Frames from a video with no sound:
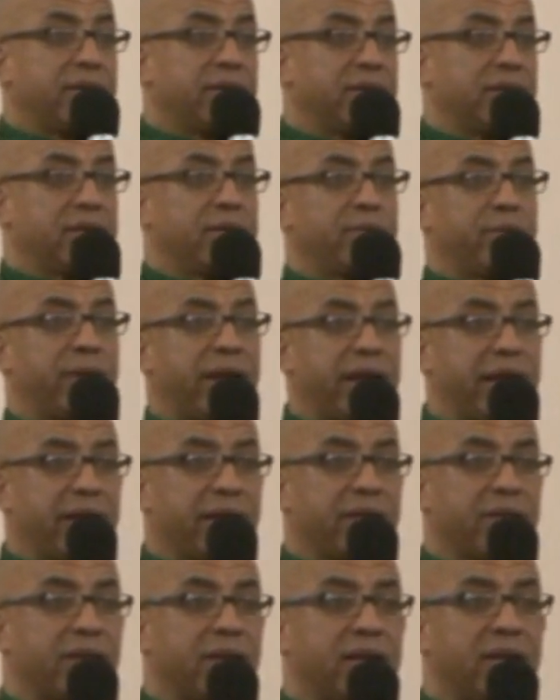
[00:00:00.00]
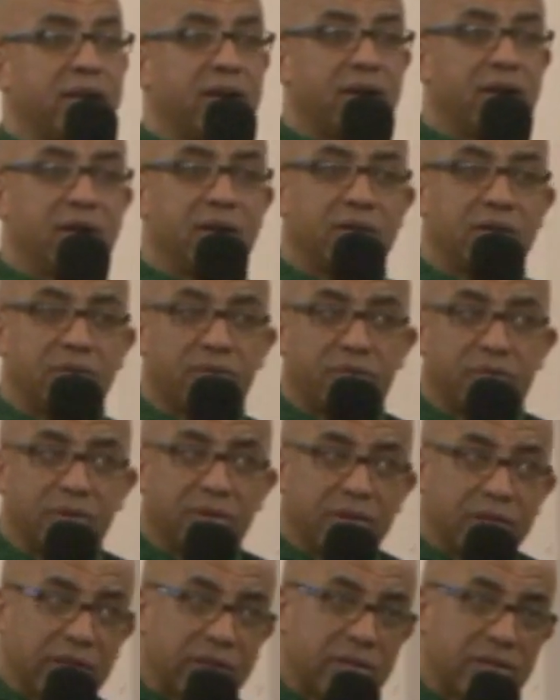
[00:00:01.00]
Amen. Thank God for
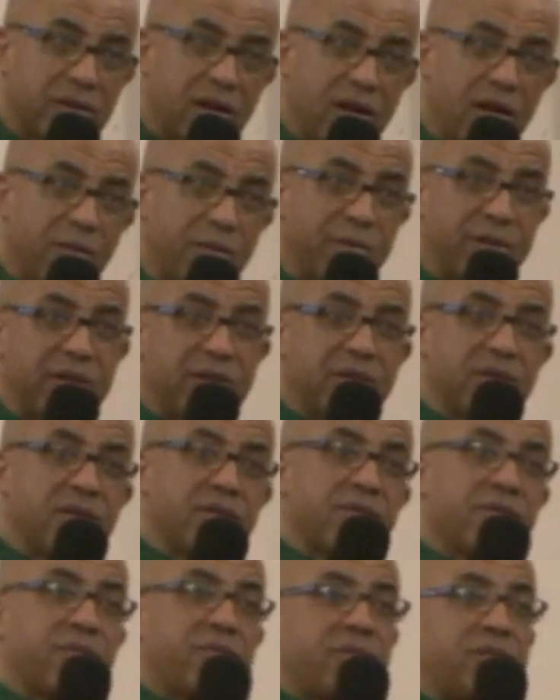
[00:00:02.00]
this army of